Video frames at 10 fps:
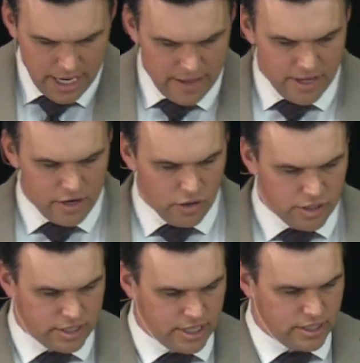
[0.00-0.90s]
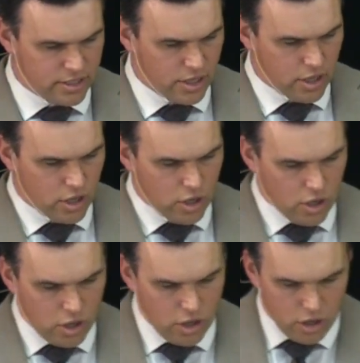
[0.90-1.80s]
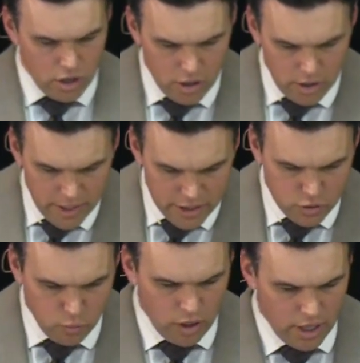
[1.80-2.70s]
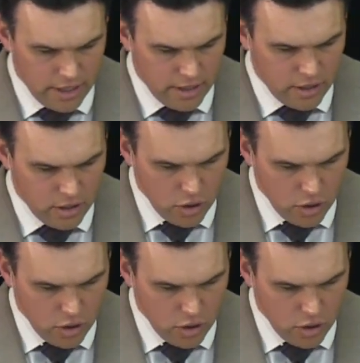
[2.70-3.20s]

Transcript: And then notice this this one